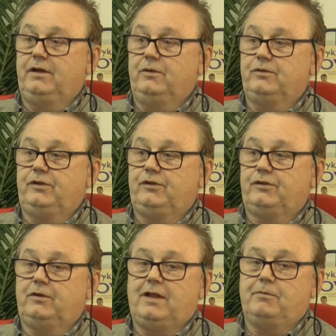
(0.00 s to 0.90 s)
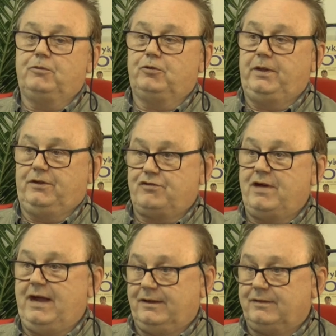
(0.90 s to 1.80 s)
noticed, so that must be the
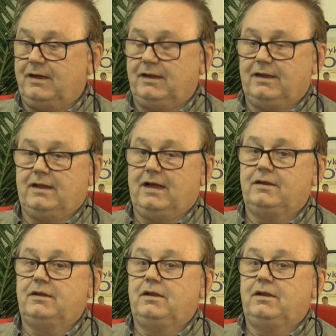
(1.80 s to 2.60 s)
trainer telling her that.